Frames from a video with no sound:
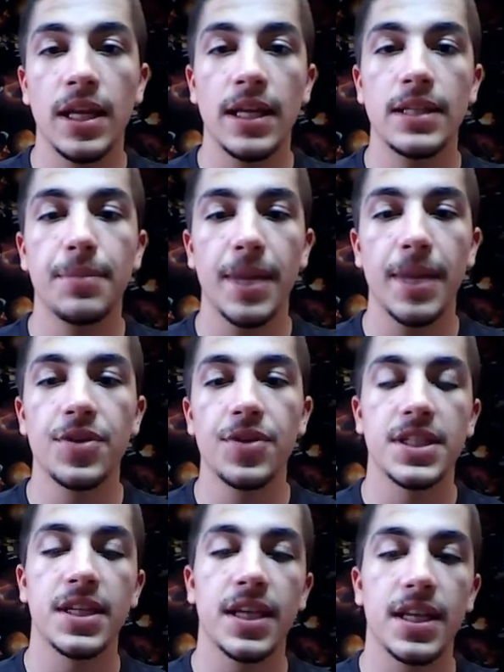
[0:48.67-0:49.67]
the main
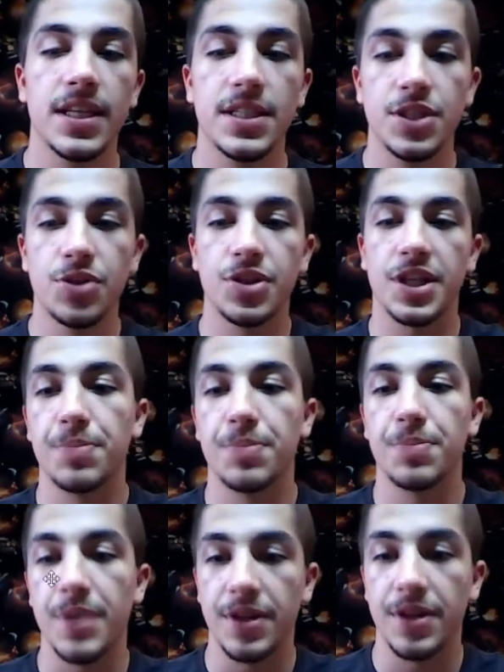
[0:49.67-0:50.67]
reason is user
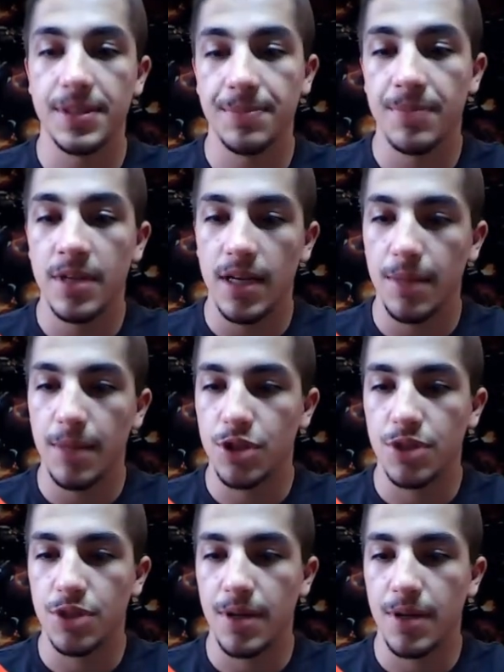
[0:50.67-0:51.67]
experience. Let me
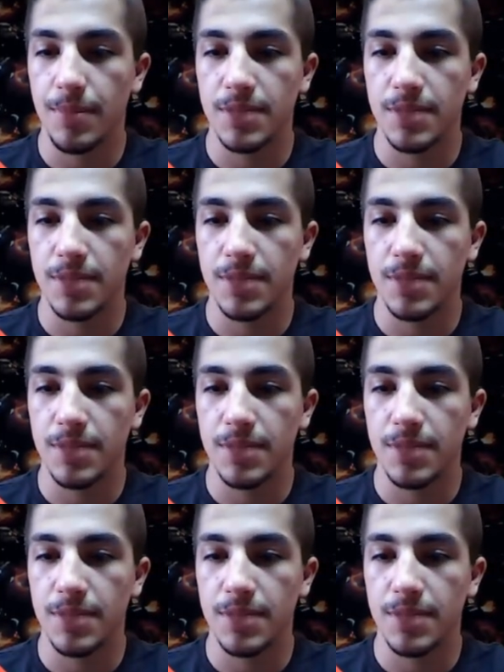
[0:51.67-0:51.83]
just minimize